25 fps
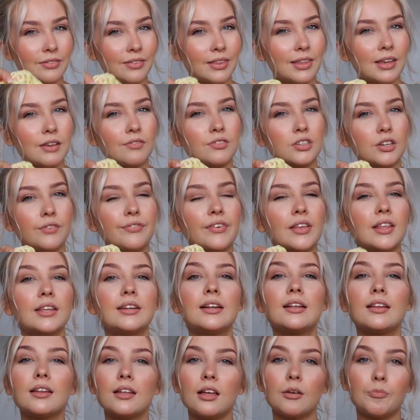leaves you feeling
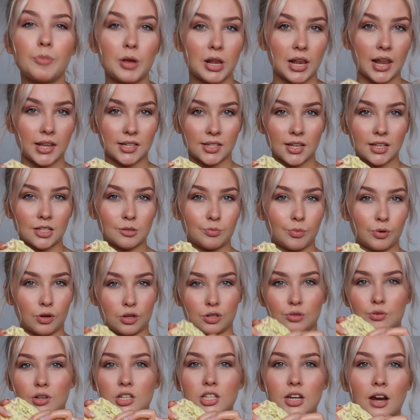a little bit less
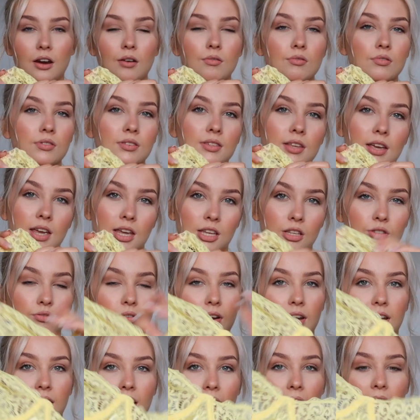exposed, which I always think is
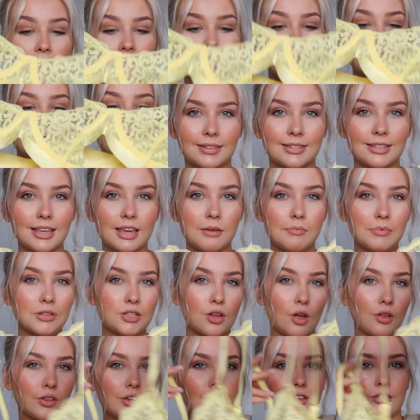really nice. Same as
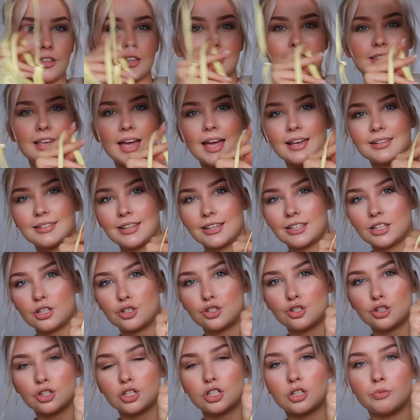all the other sets, it's
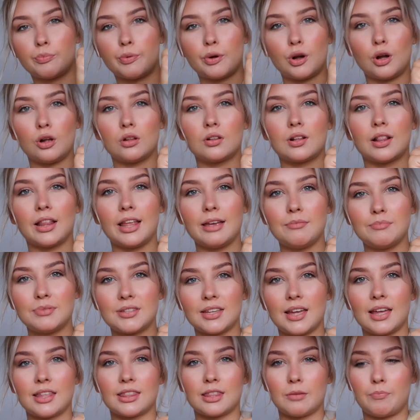adjustable, clips
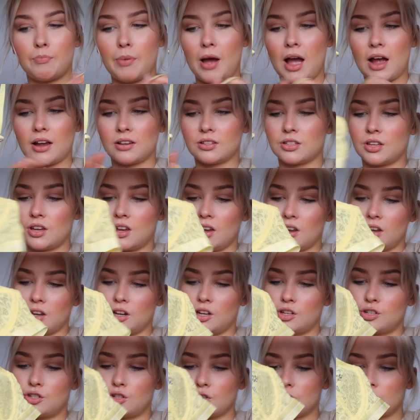at the back so you can
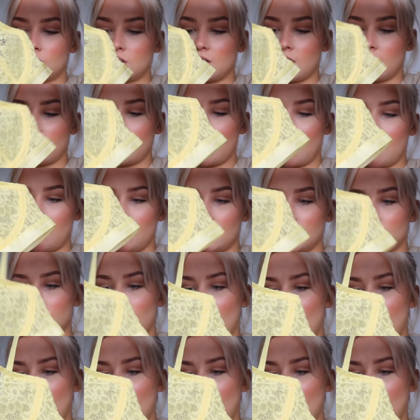adjust it there as